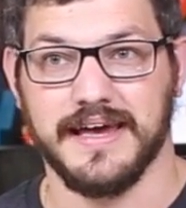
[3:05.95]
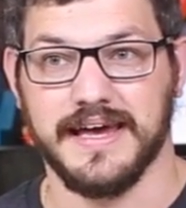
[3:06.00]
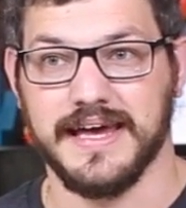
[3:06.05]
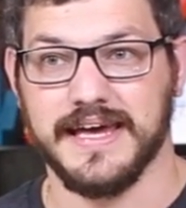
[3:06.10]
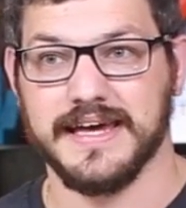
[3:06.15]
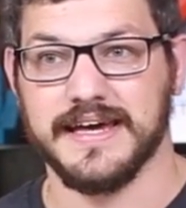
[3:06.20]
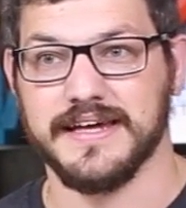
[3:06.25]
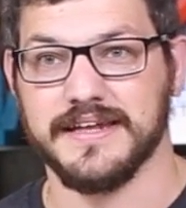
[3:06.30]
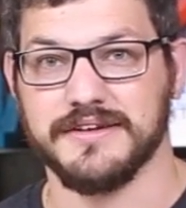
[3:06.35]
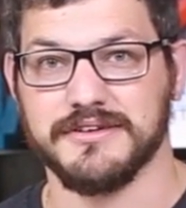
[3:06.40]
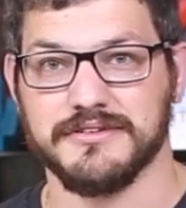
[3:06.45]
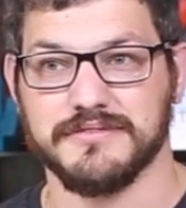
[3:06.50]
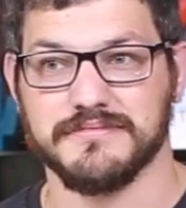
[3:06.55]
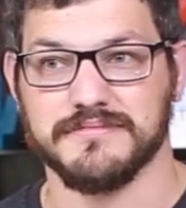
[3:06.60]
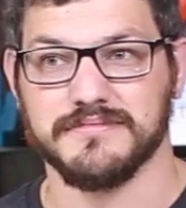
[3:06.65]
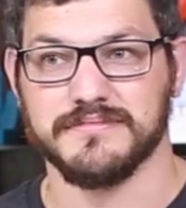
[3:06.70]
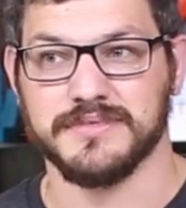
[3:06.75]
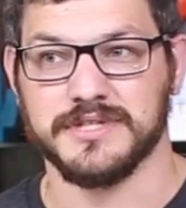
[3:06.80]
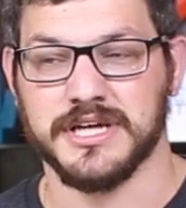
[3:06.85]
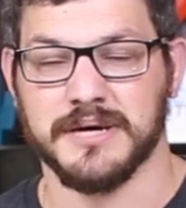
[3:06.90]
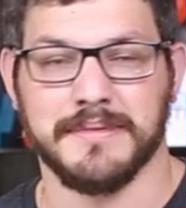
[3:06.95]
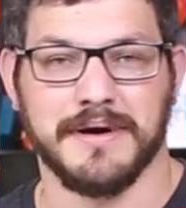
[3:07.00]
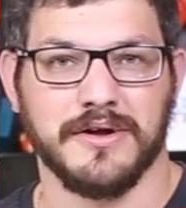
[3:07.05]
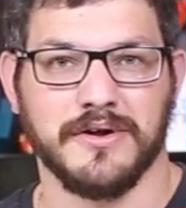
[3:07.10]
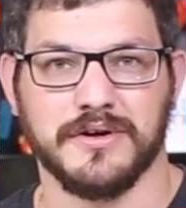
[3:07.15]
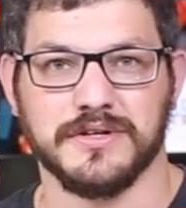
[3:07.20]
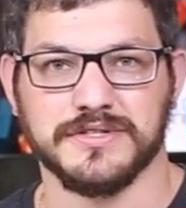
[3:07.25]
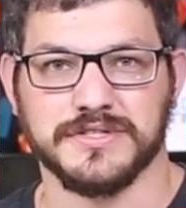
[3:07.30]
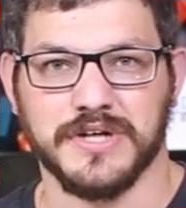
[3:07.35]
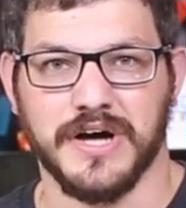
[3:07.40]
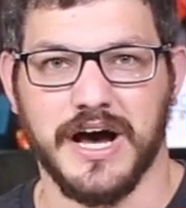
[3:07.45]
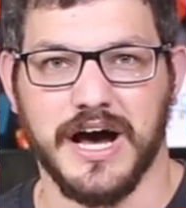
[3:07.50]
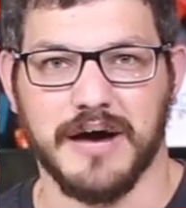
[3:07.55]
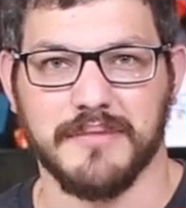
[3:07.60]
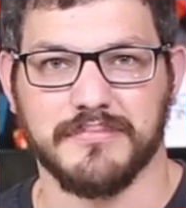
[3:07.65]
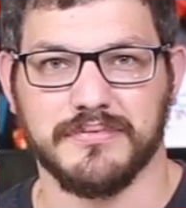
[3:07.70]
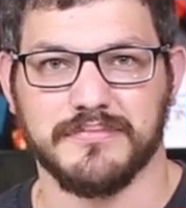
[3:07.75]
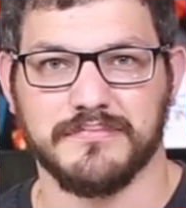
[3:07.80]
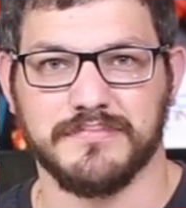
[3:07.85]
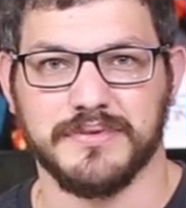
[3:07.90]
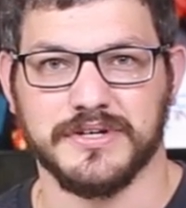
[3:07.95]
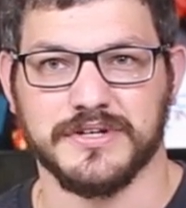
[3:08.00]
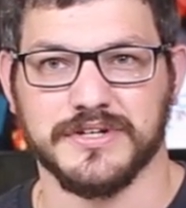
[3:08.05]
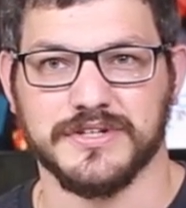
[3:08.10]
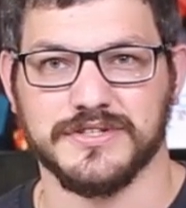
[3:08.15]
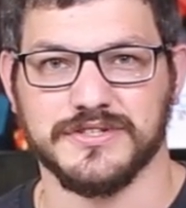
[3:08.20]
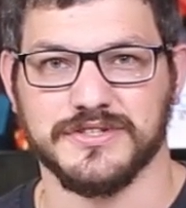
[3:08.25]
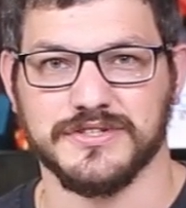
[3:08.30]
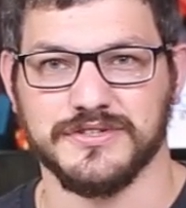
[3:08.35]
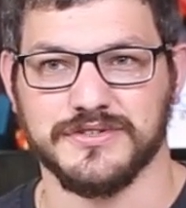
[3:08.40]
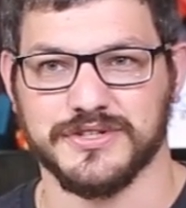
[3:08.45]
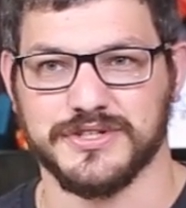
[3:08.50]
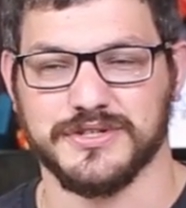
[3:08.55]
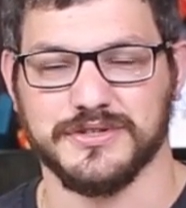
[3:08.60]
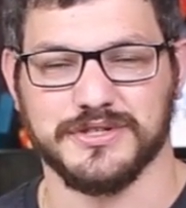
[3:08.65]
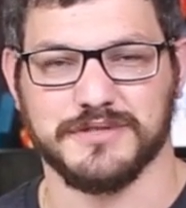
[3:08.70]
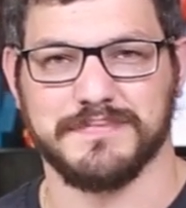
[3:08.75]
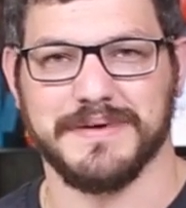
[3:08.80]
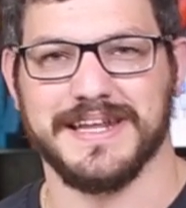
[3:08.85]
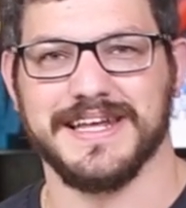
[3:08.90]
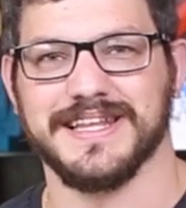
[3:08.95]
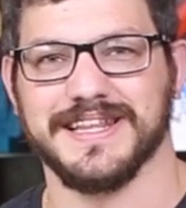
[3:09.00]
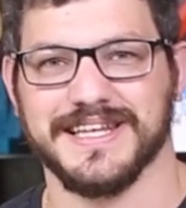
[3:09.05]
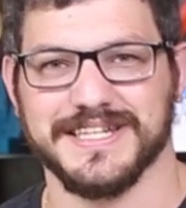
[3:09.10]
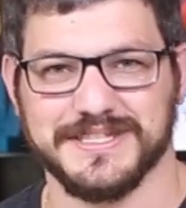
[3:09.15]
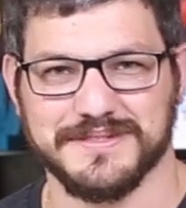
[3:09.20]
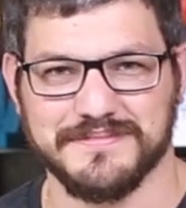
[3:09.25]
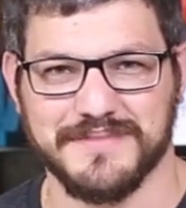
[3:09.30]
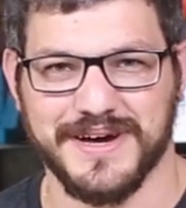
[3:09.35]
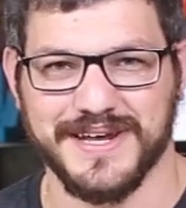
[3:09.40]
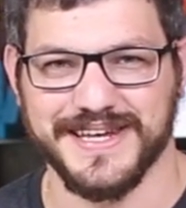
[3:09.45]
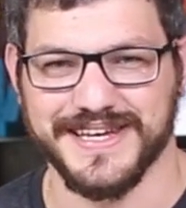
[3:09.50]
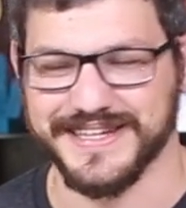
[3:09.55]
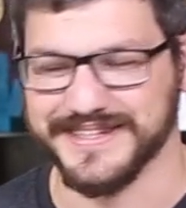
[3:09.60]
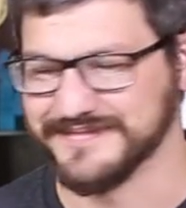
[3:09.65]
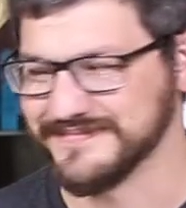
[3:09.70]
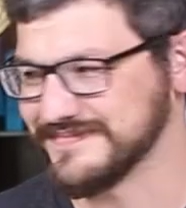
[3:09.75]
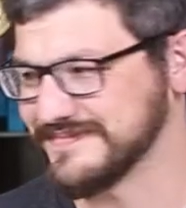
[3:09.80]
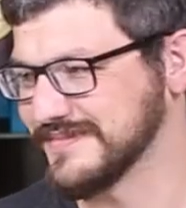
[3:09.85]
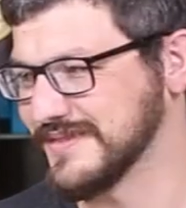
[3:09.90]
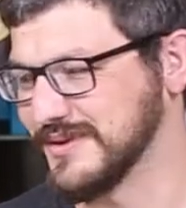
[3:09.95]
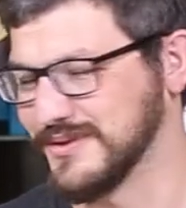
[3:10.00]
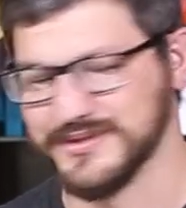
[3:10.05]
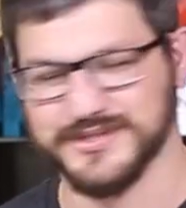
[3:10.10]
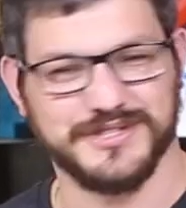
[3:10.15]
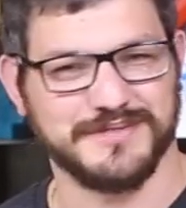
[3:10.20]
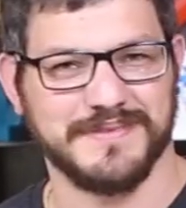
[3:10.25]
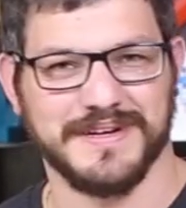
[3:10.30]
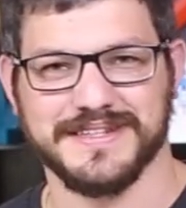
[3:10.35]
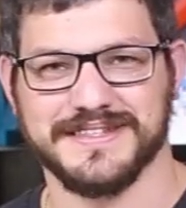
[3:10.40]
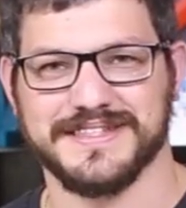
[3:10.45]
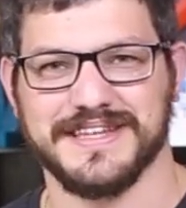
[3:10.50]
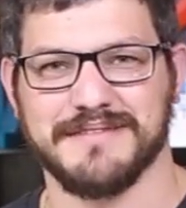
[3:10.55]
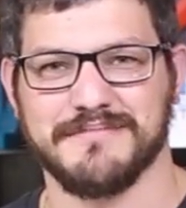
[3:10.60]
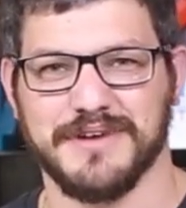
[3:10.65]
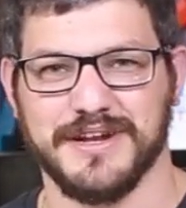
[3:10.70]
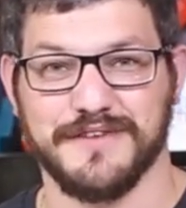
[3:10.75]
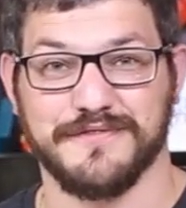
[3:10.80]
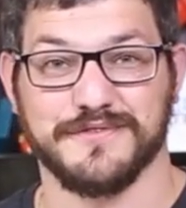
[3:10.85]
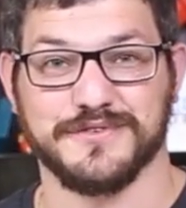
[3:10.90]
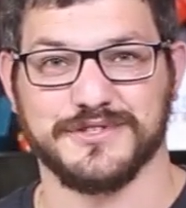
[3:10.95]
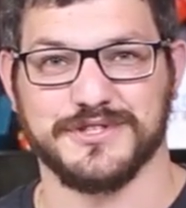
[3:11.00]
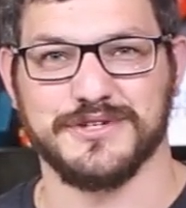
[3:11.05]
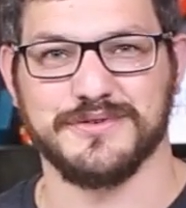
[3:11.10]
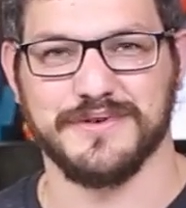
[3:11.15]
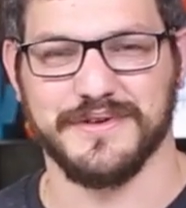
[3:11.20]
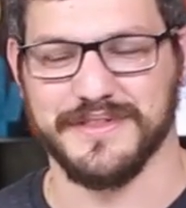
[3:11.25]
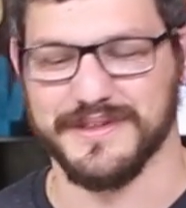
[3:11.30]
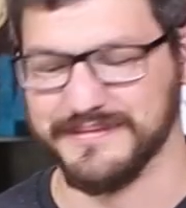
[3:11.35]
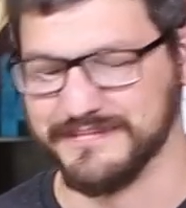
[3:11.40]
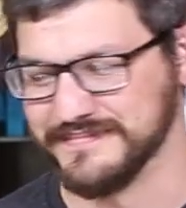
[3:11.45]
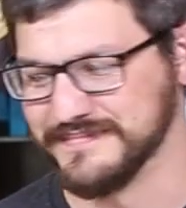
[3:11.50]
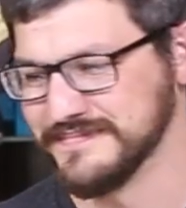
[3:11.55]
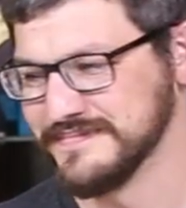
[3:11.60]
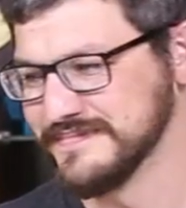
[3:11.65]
and come out on top because you're still spending less money, or just about the same money for 2 of them.